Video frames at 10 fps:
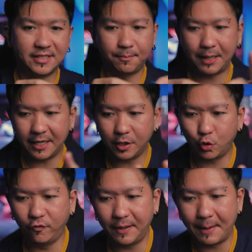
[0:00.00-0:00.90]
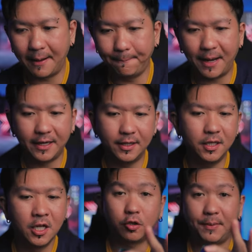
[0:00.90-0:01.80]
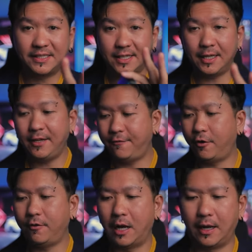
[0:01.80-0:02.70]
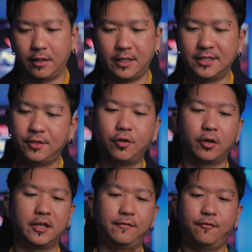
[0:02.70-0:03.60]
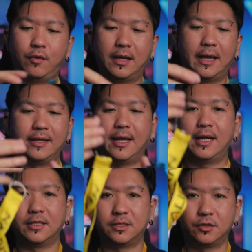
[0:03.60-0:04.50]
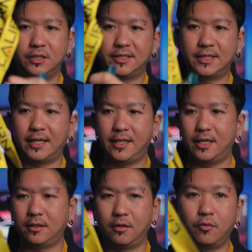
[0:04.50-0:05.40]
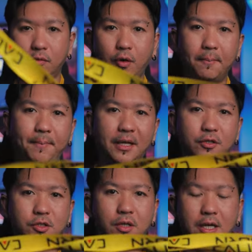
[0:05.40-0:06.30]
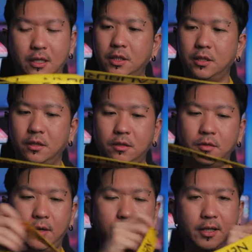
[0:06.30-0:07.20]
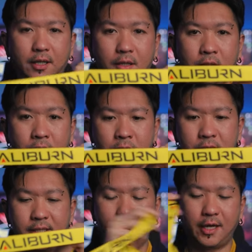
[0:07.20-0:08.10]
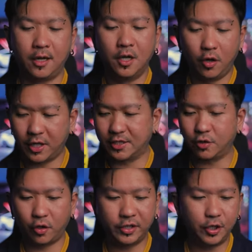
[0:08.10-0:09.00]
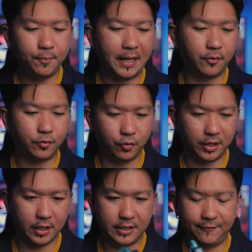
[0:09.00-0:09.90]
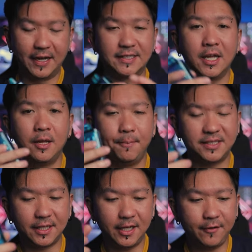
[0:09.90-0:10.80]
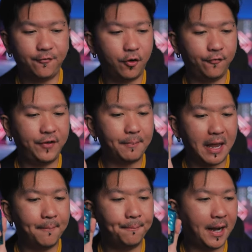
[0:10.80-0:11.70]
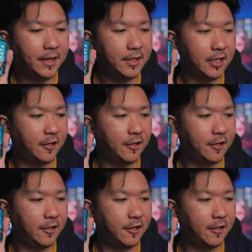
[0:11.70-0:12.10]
they supply it to Vape Empire. So basically, for uh, they still got give one lanyard lah. So this lanyard quite big also lah. See, quite thick. This lanyard. Okay, so continue back to the device. Basically, for Vape Empire,